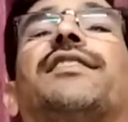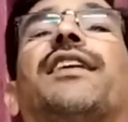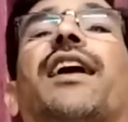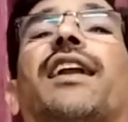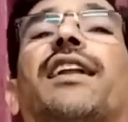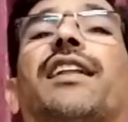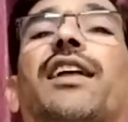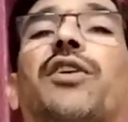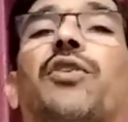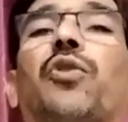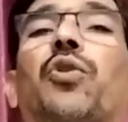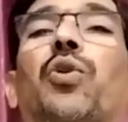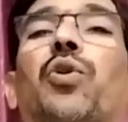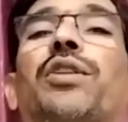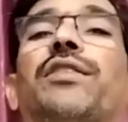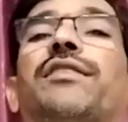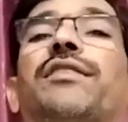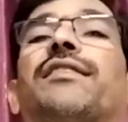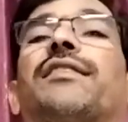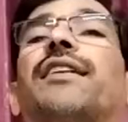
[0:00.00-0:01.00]
and the
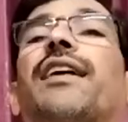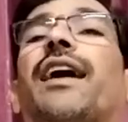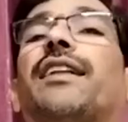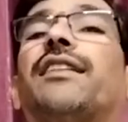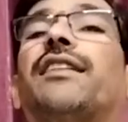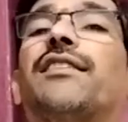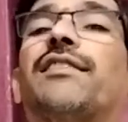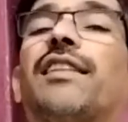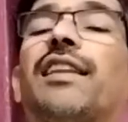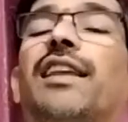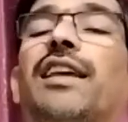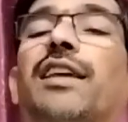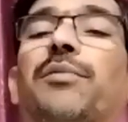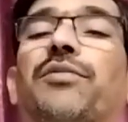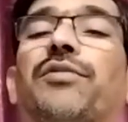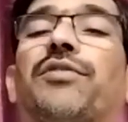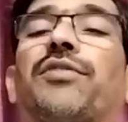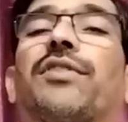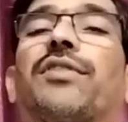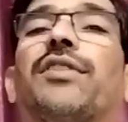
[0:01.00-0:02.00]
goals and the
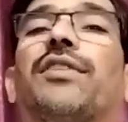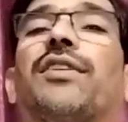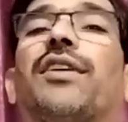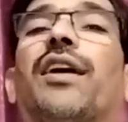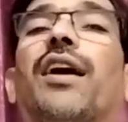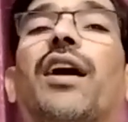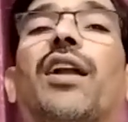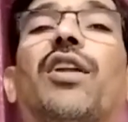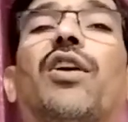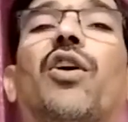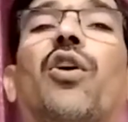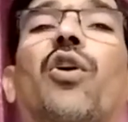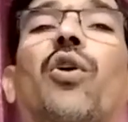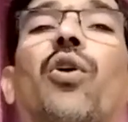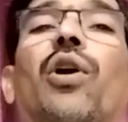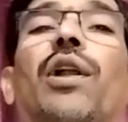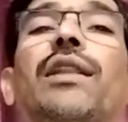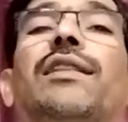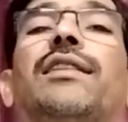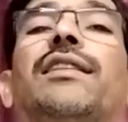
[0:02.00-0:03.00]
sleeps,
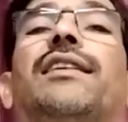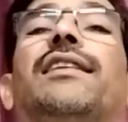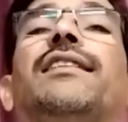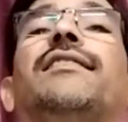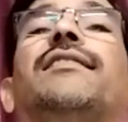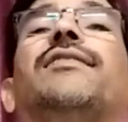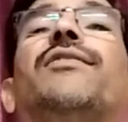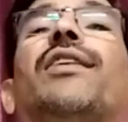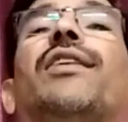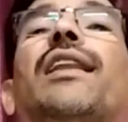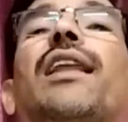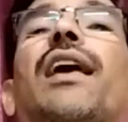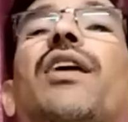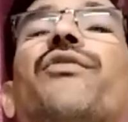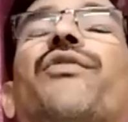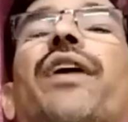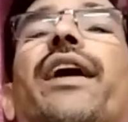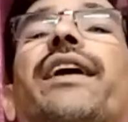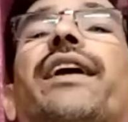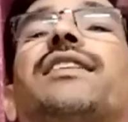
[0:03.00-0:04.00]
all these will
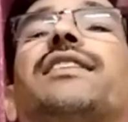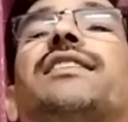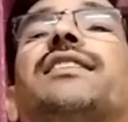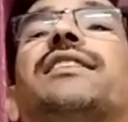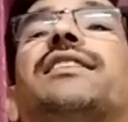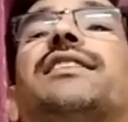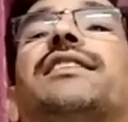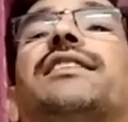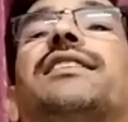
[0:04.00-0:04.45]
affect